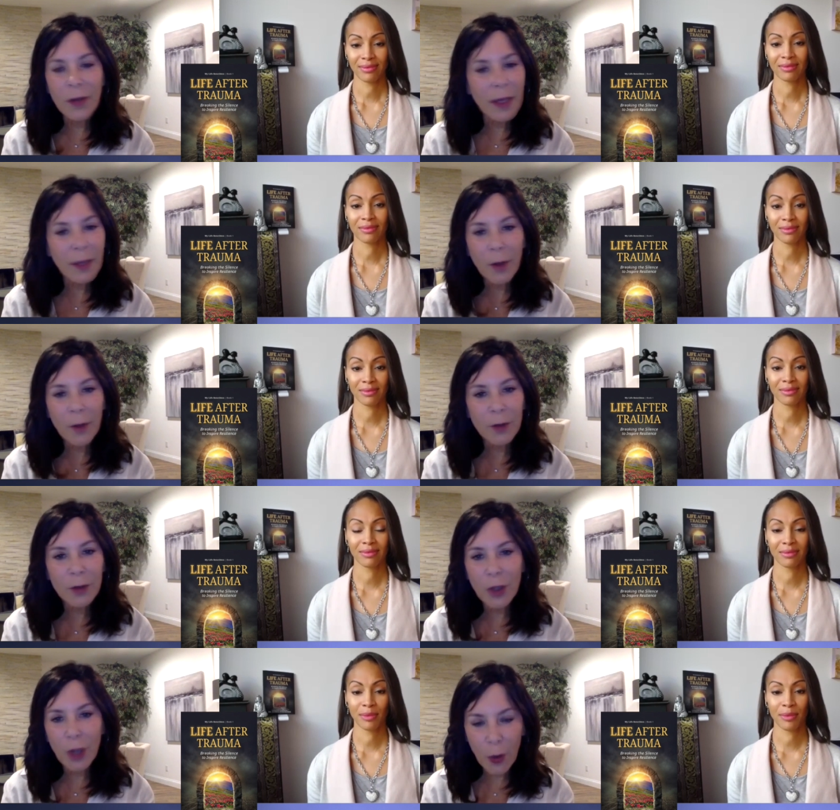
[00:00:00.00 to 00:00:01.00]
Speaker 1: Mom, you can
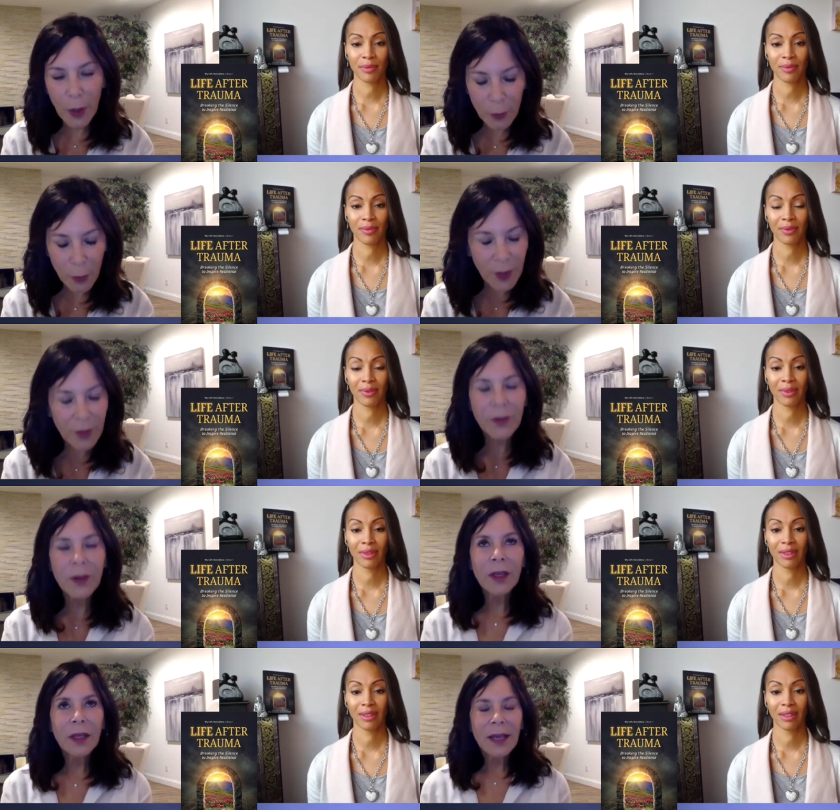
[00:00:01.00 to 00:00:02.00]
go. And
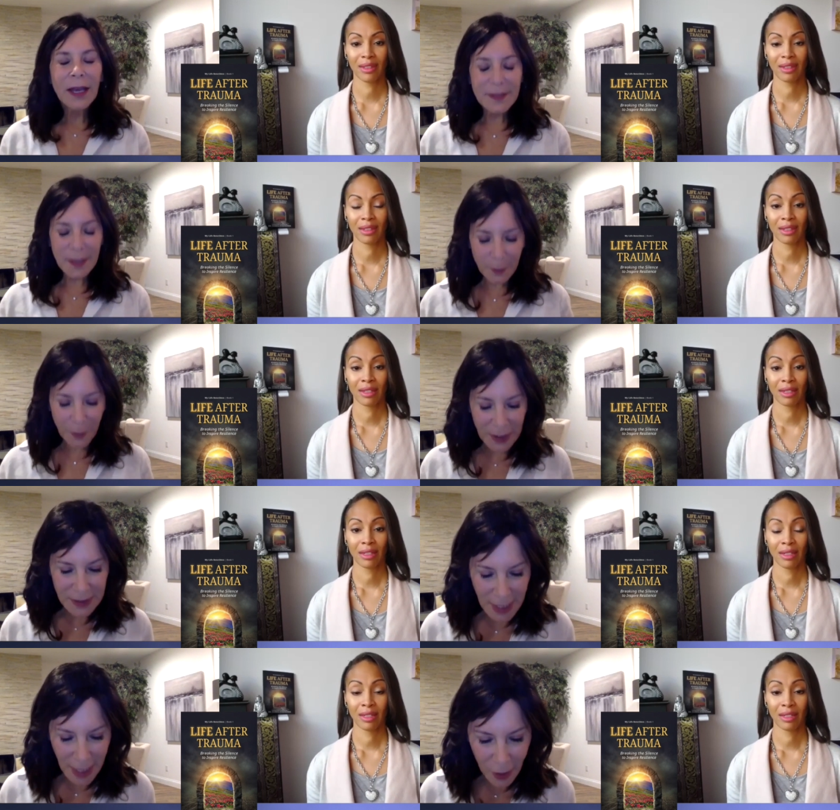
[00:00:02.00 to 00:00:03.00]
as I bent
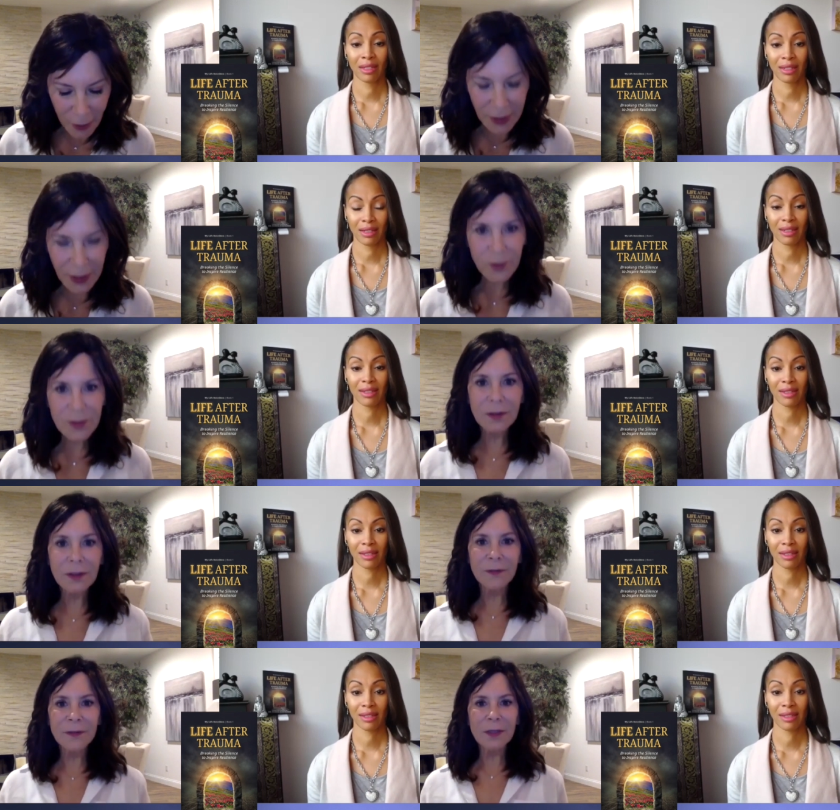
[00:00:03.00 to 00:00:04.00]
down and I was
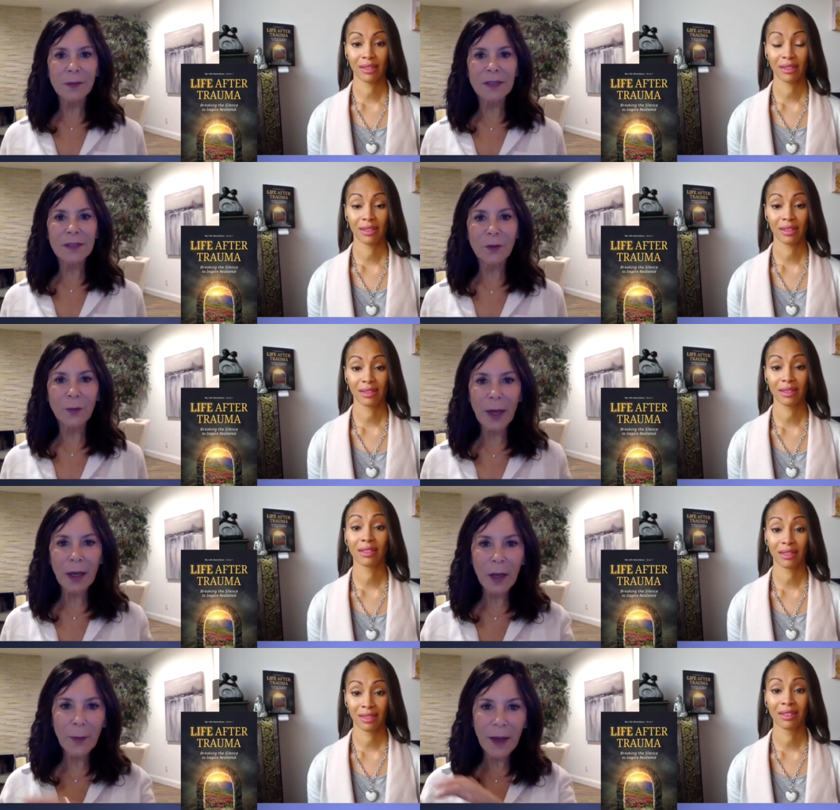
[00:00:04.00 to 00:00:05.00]
lifting myself back
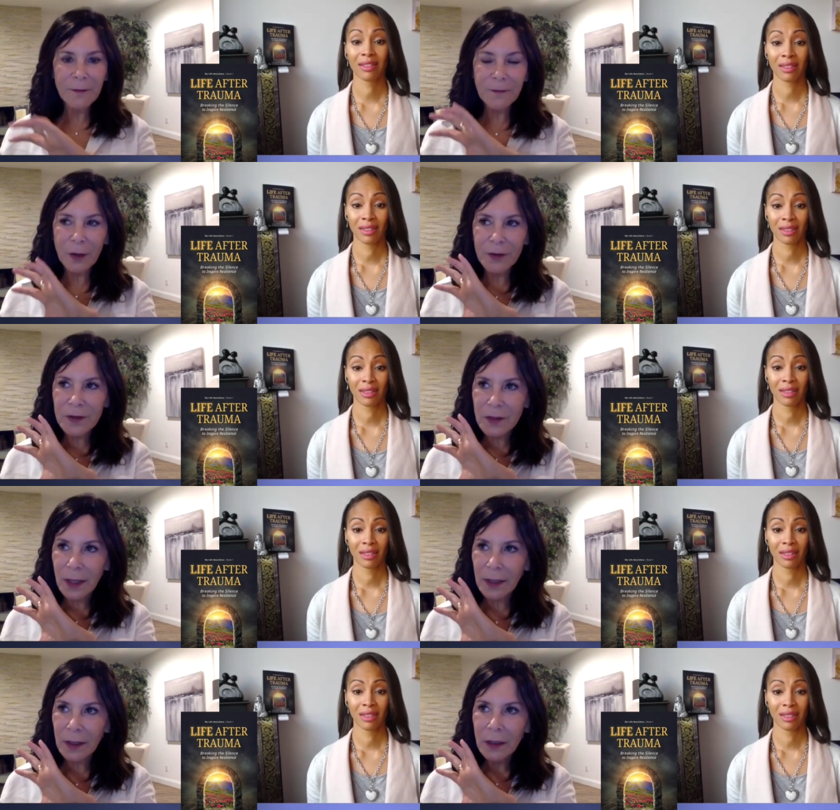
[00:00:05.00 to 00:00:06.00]
up, I felt this
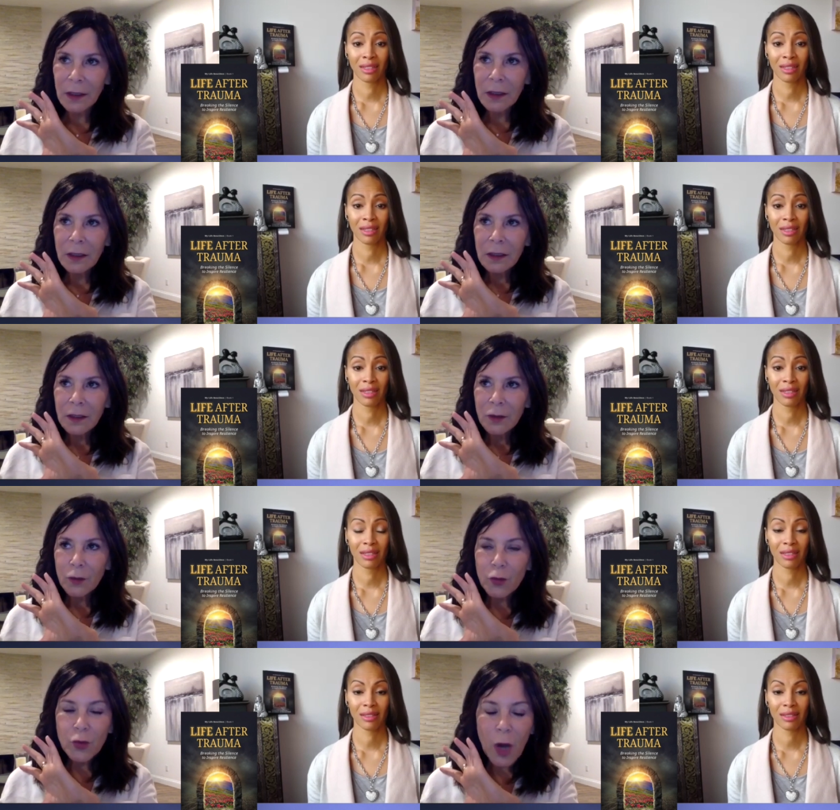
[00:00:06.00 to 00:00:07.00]
like
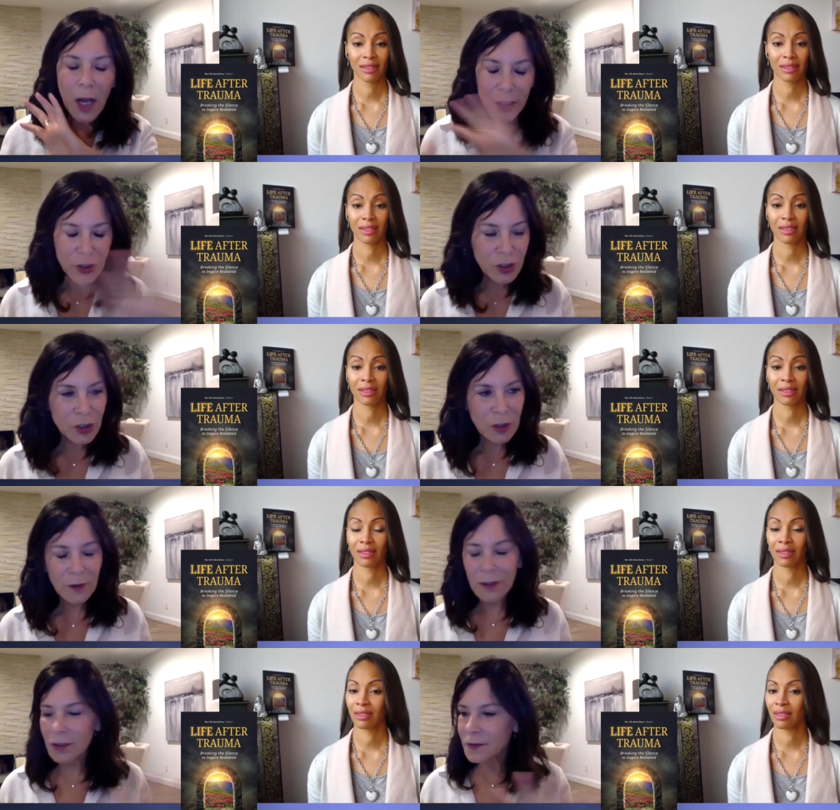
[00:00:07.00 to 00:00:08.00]
rush
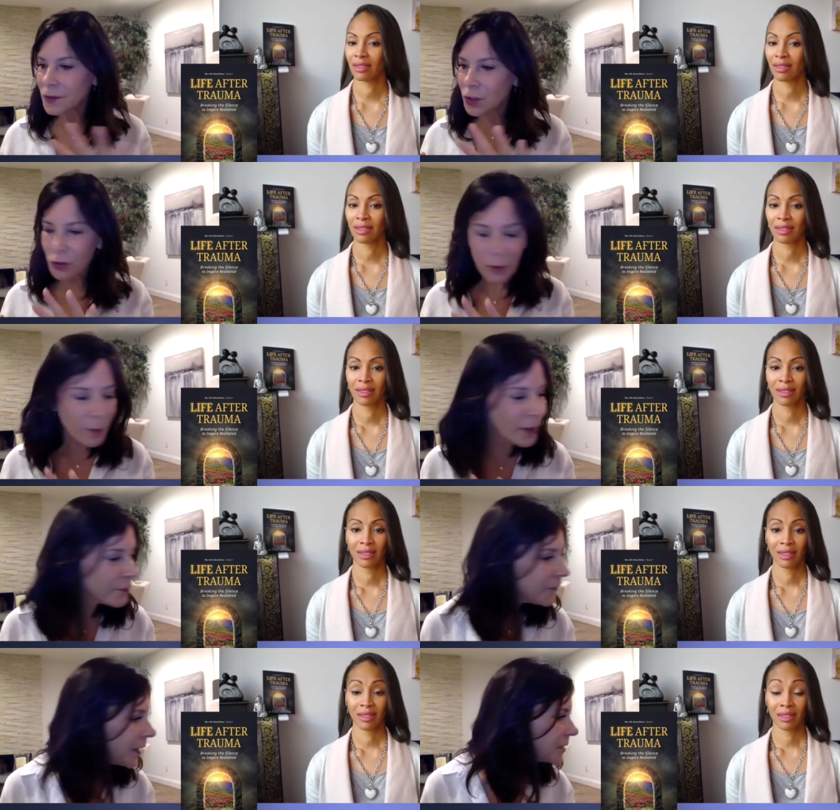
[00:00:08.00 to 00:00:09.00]
that just took my
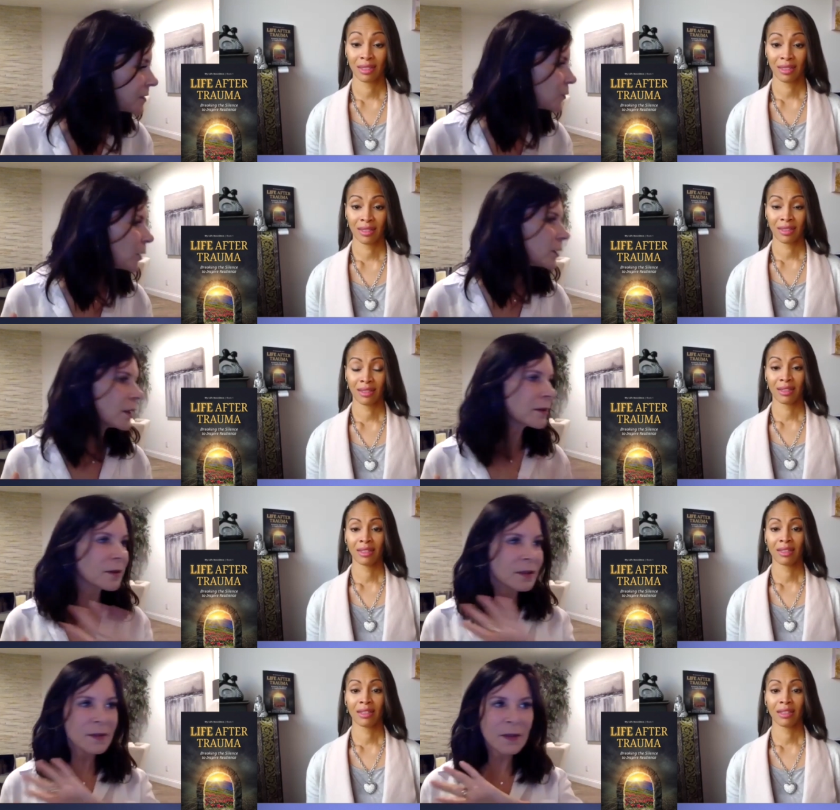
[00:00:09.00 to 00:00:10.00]
face and went like
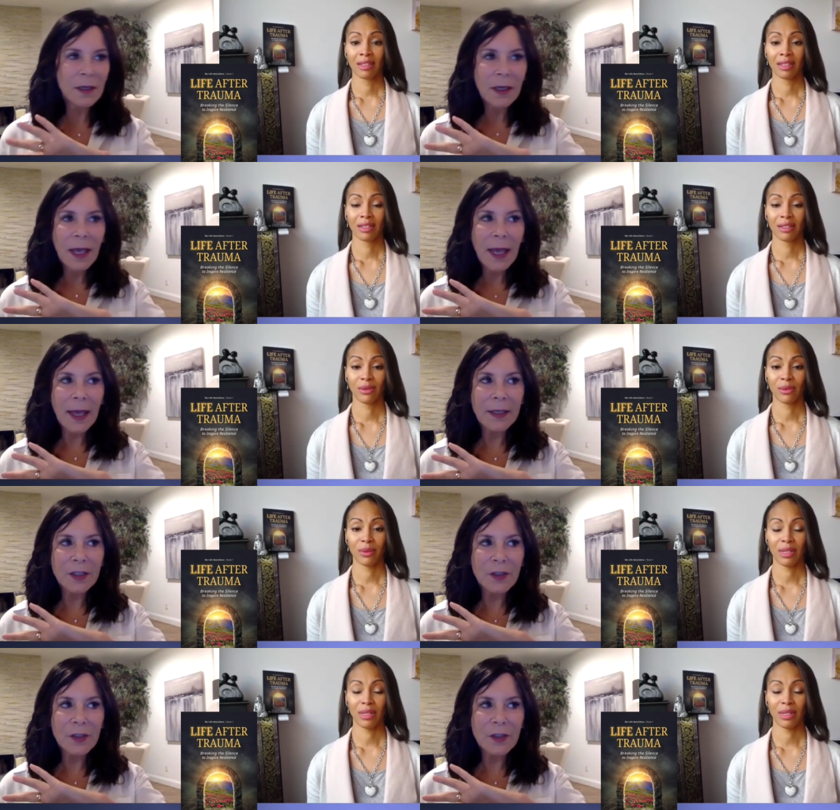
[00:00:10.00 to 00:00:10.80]
this. And it just